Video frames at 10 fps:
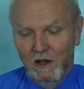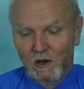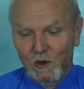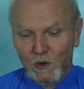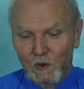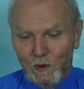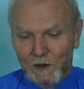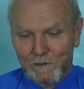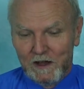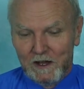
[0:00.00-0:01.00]

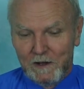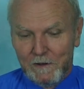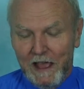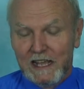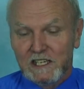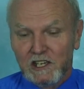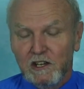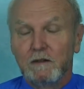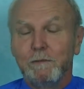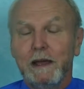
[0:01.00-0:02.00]
who as a
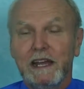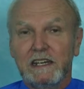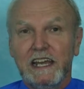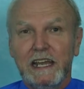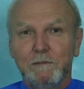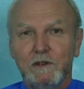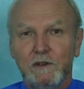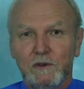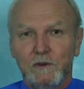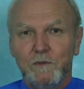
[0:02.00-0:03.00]
young man came
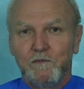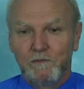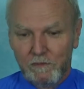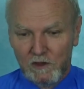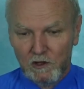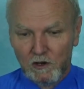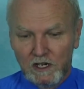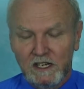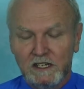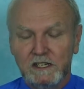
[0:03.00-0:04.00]
to
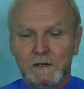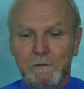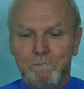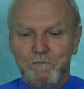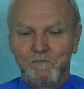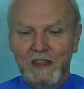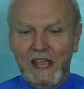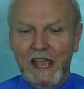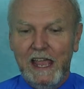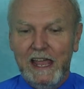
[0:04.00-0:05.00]
Yogananda,
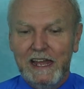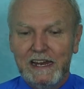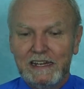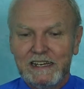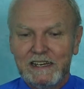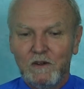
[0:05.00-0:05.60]
and